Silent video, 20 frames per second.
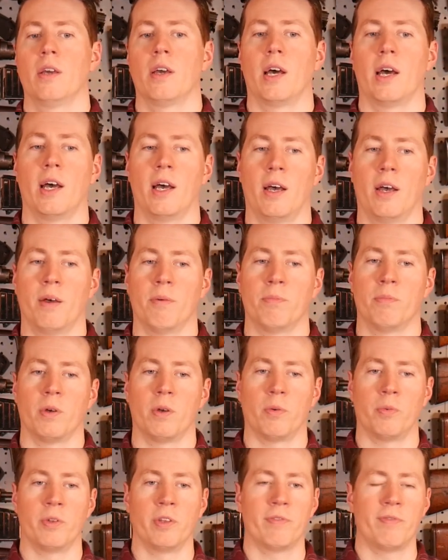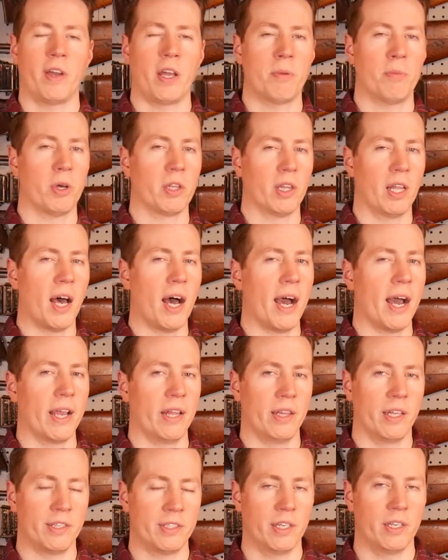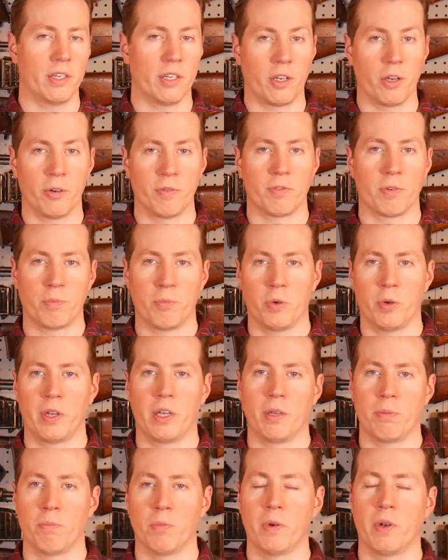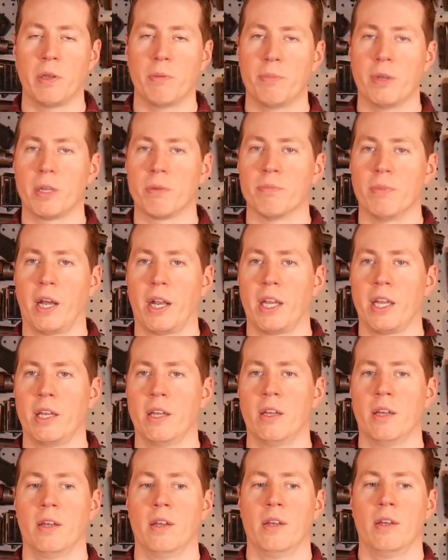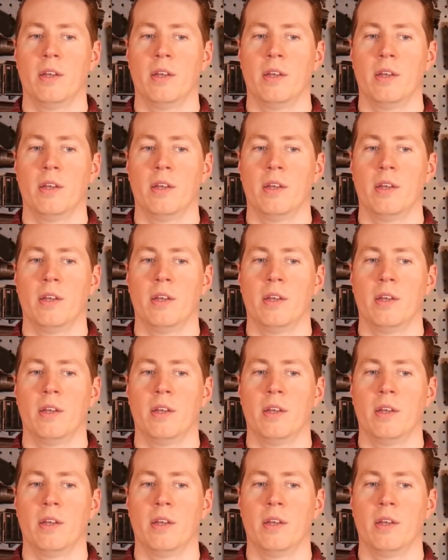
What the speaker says: But when you find them online, they tend to go for pretty big money.